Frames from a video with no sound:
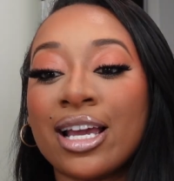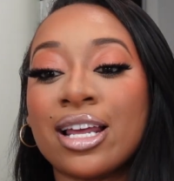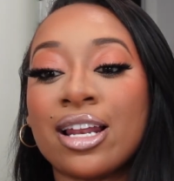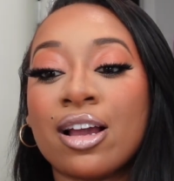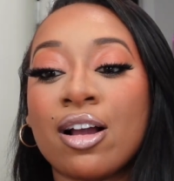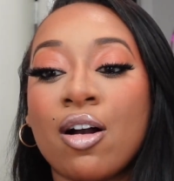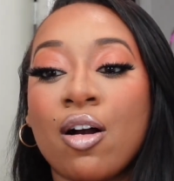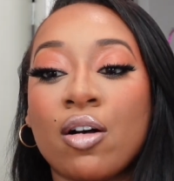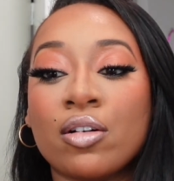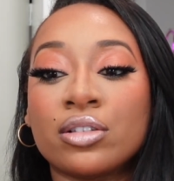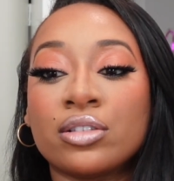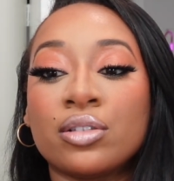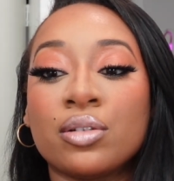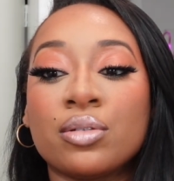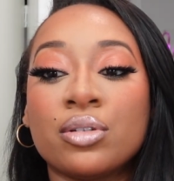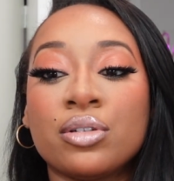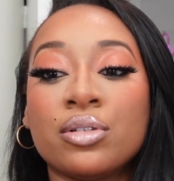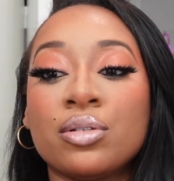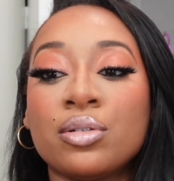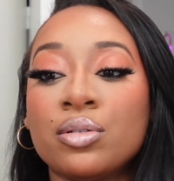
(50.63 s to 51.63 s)
and I also
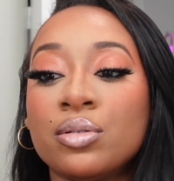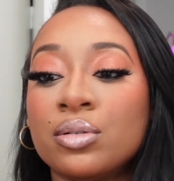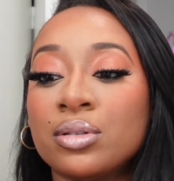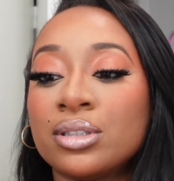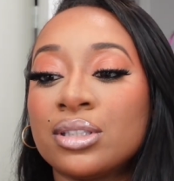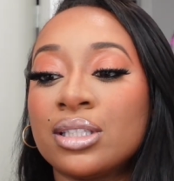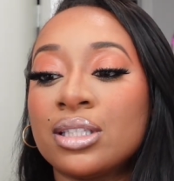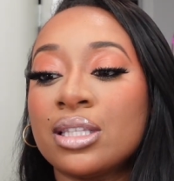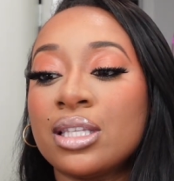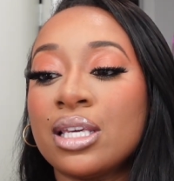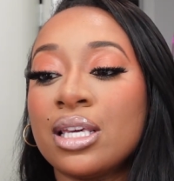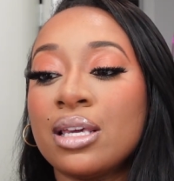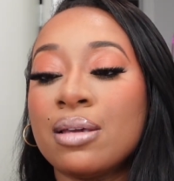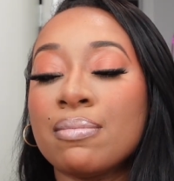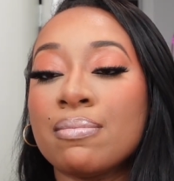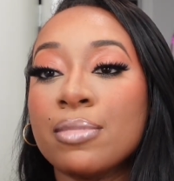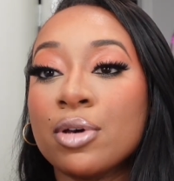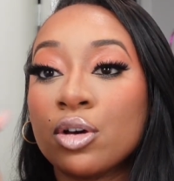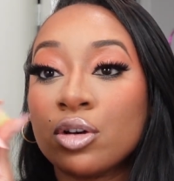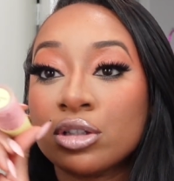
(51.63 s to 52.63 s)
used the
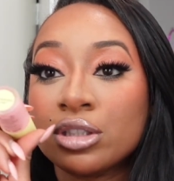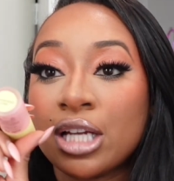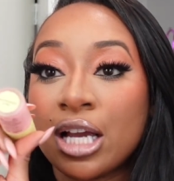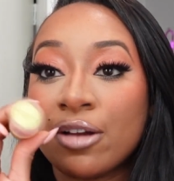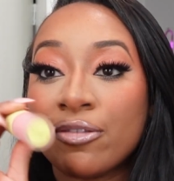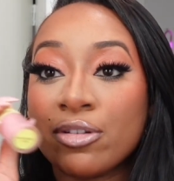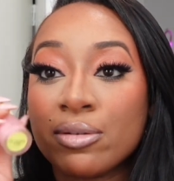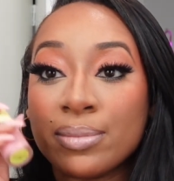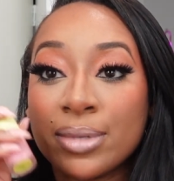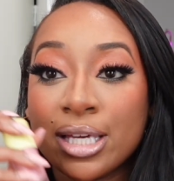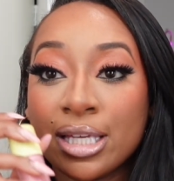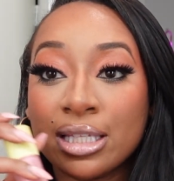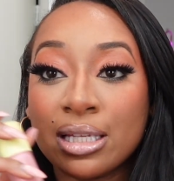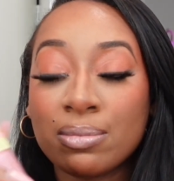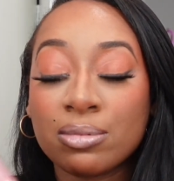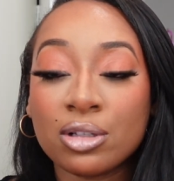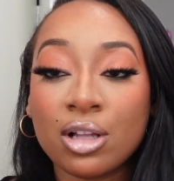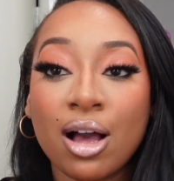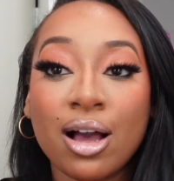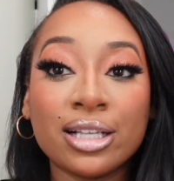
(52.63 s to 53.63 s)
Milkshake for Me
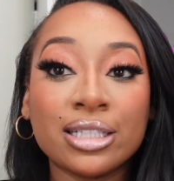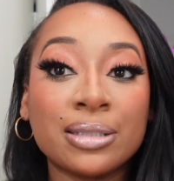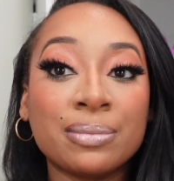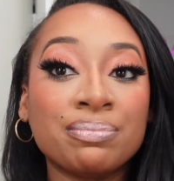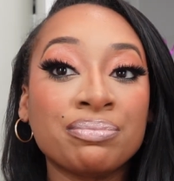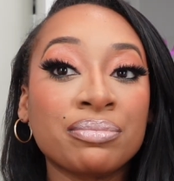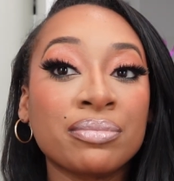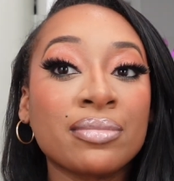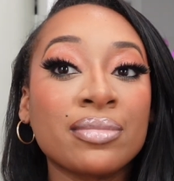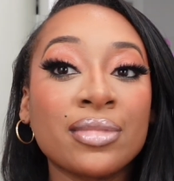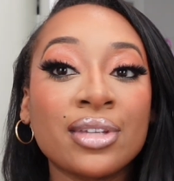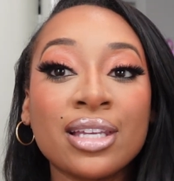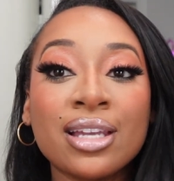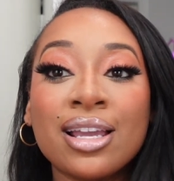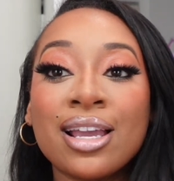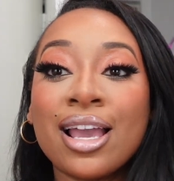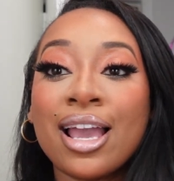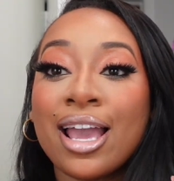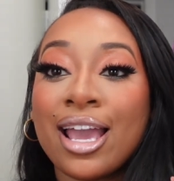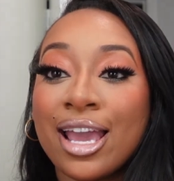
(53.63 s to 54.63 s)
lip gloss.
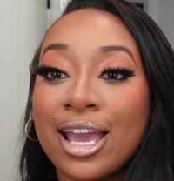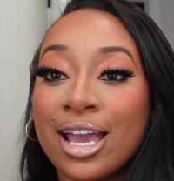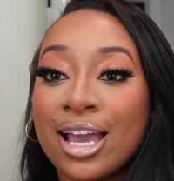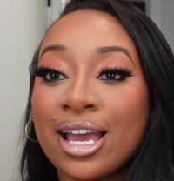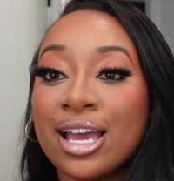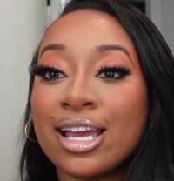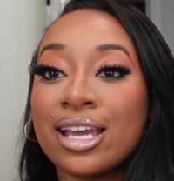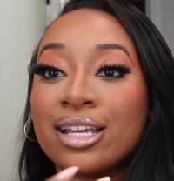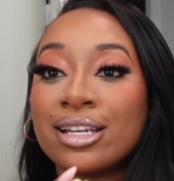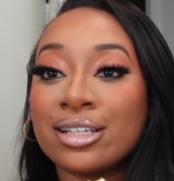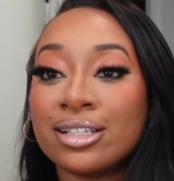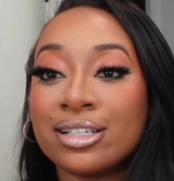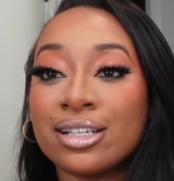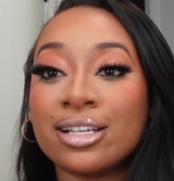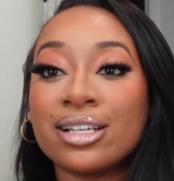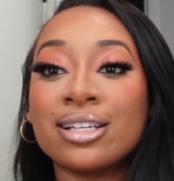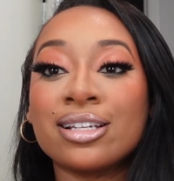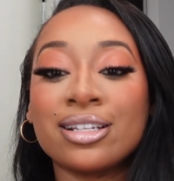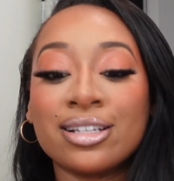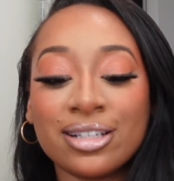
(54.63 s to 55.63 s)
And